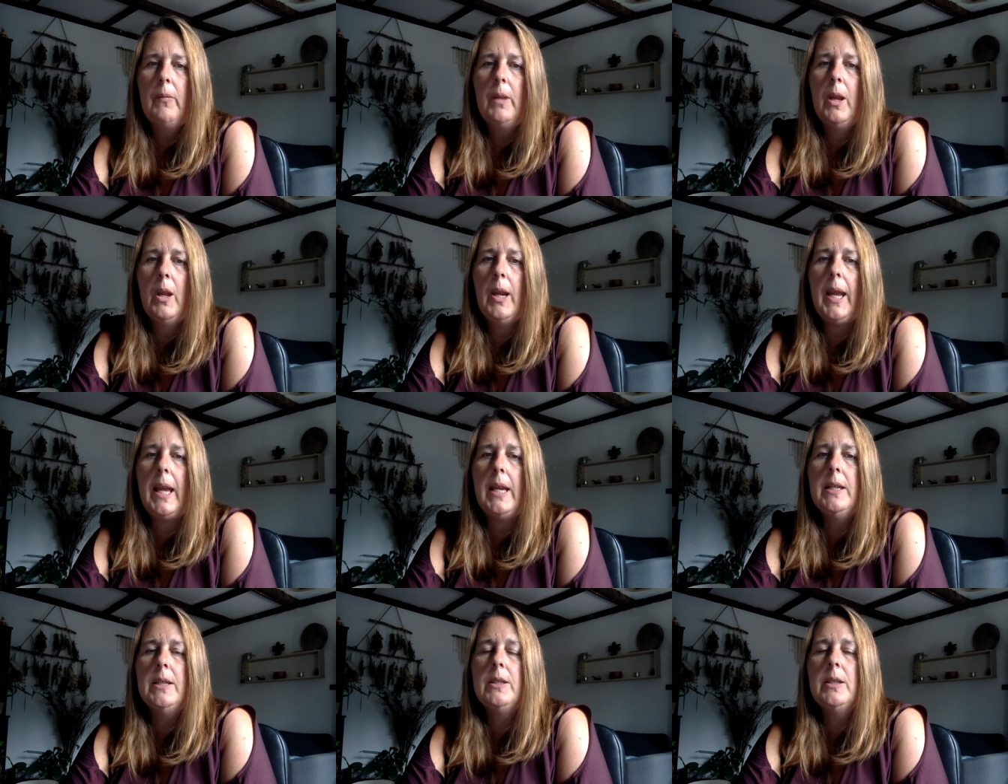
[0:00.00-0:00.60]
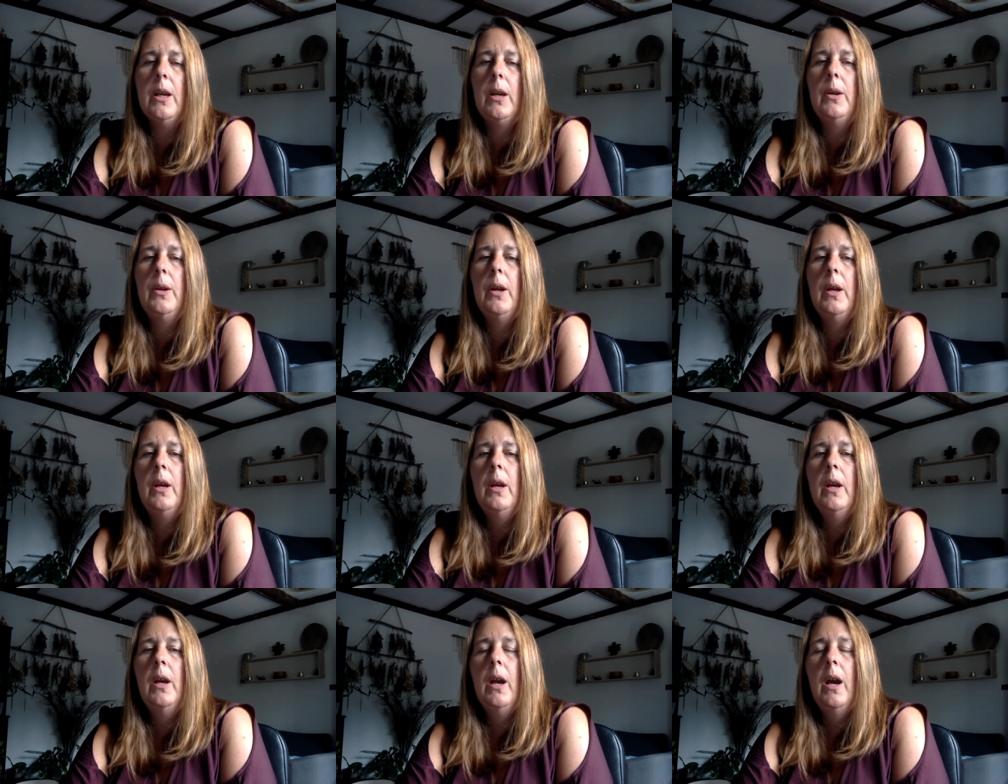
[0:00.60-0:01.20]
Okay, so
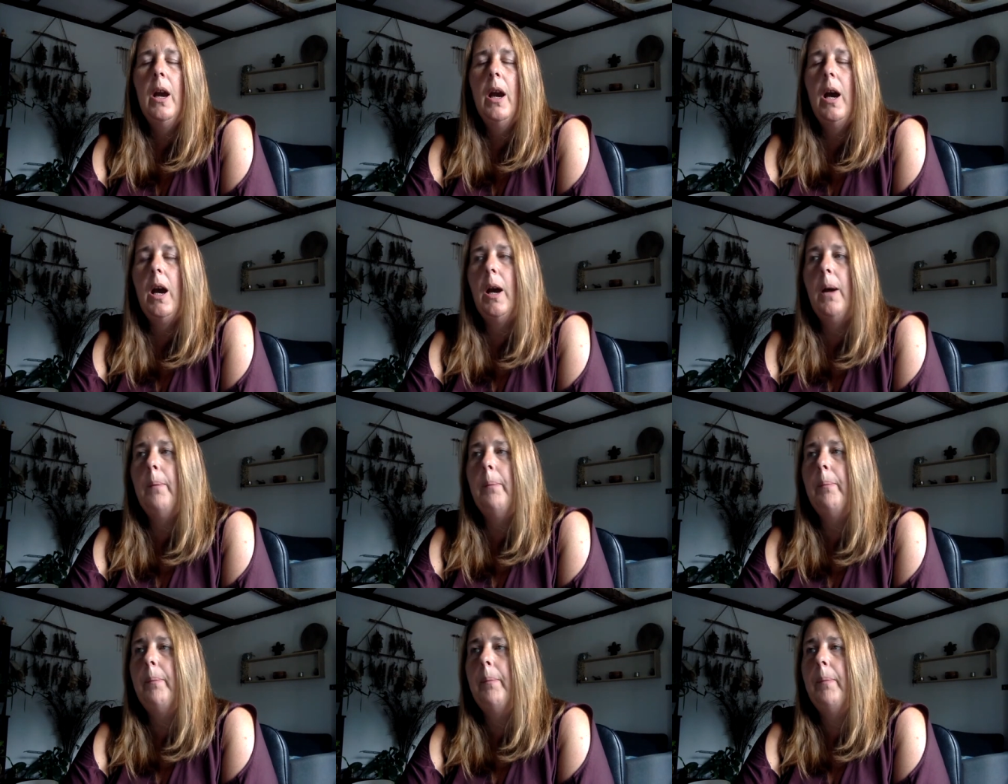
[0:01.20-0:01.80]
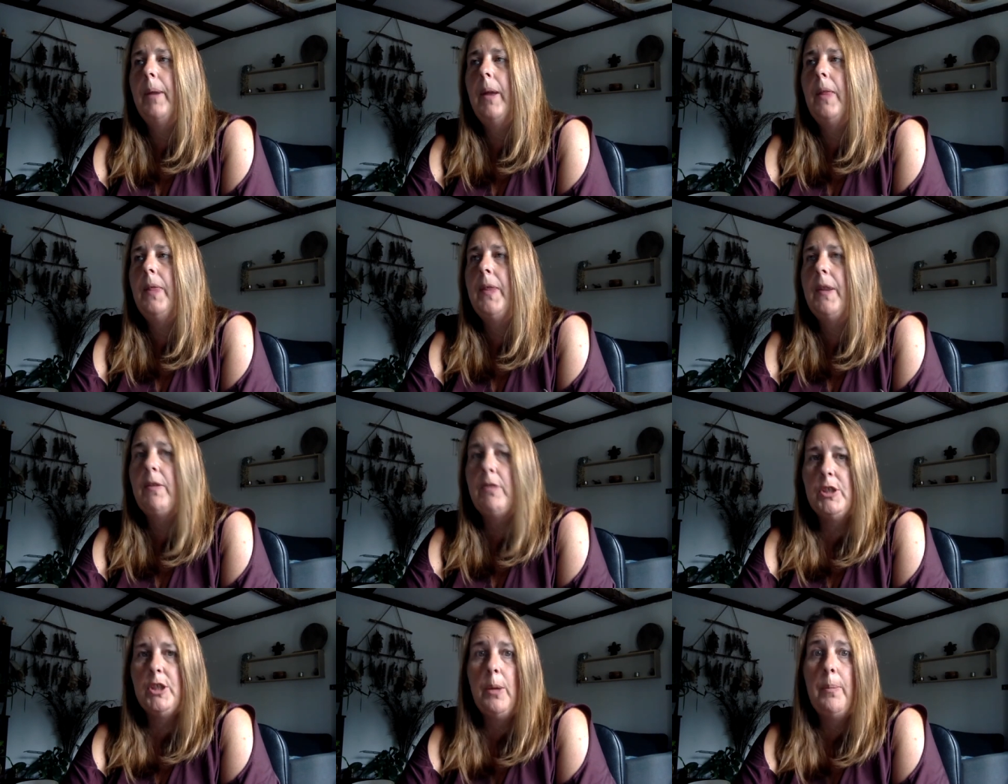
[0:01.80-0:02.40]
um,
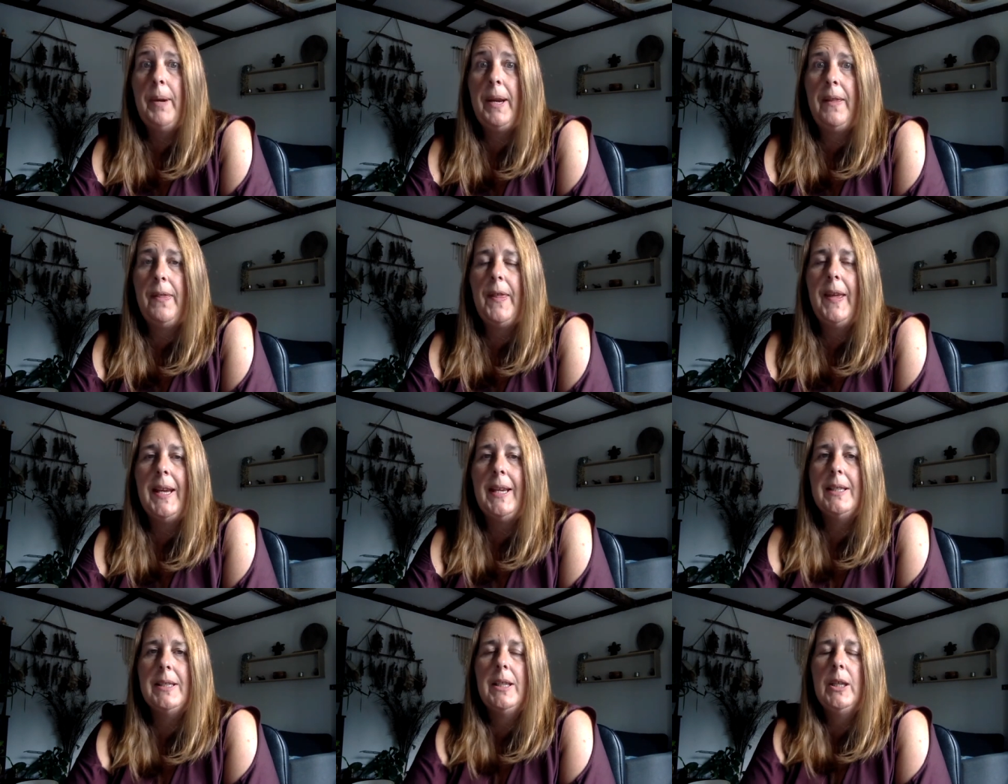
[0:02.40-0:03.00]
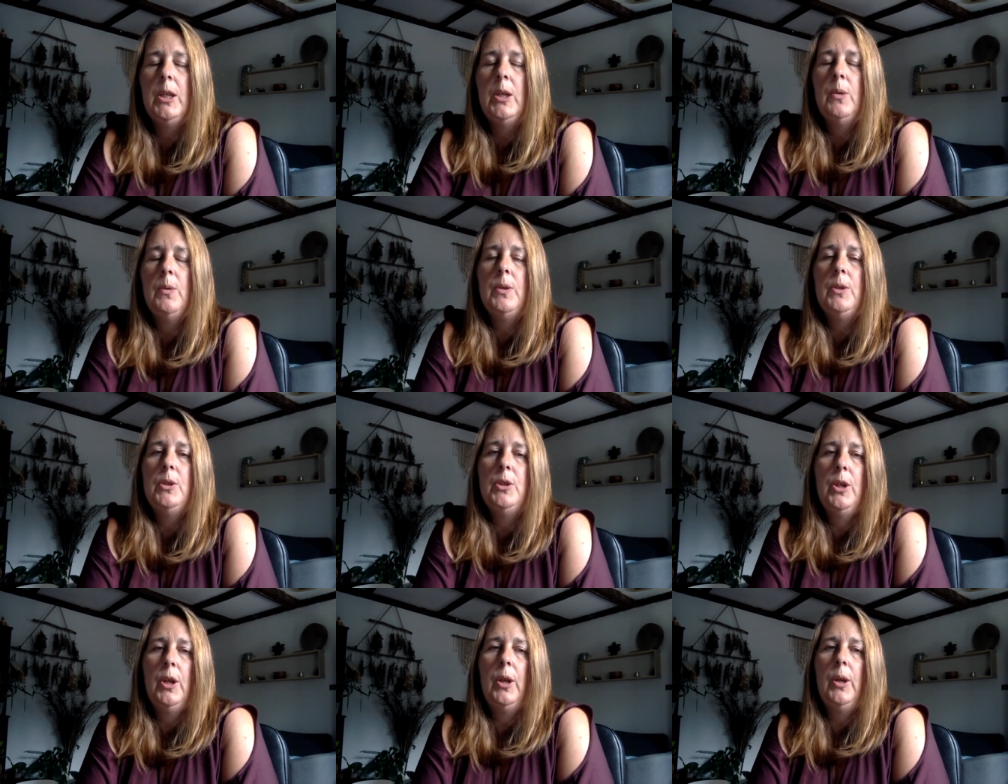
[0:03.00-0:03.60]
there are so many things that you
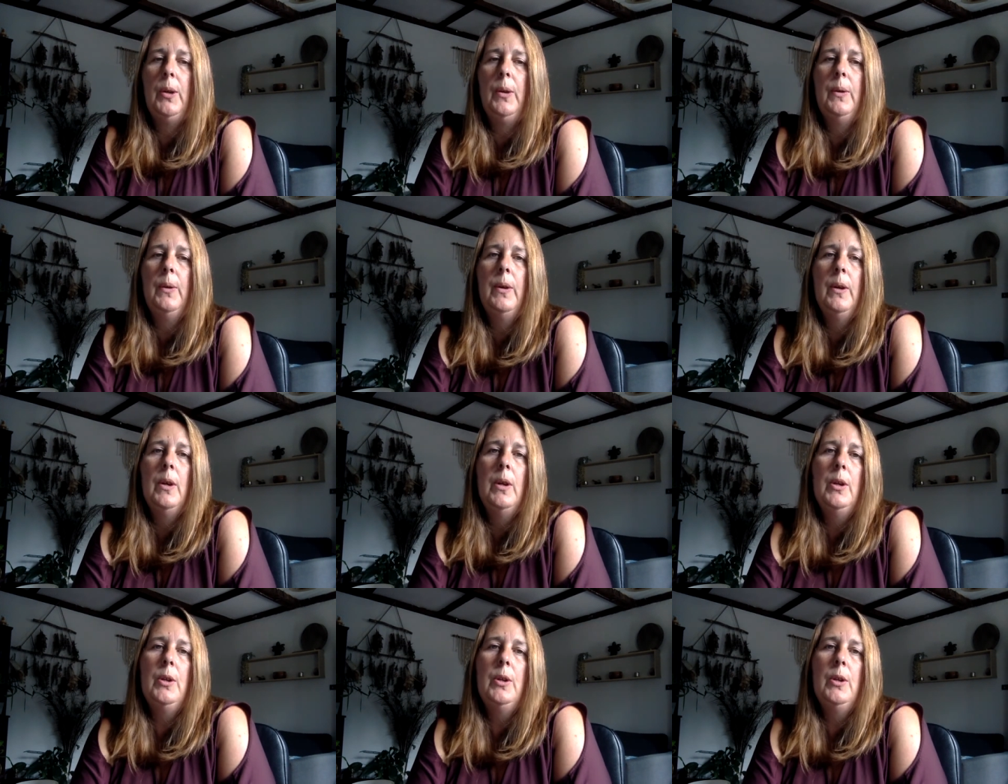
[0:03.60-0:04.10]
can do